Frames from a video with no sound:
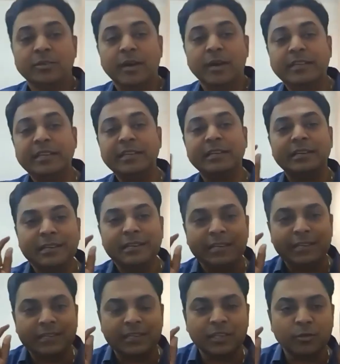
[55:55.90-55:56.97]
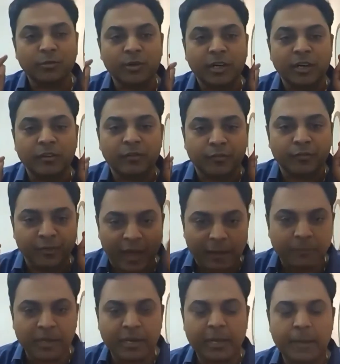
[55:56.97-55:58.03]
So I think neither the word
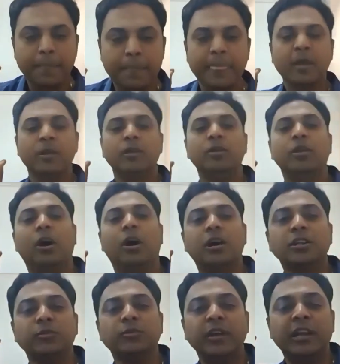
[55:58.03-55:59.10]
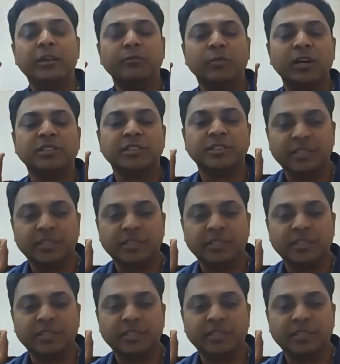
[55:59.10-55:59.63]
family nor the word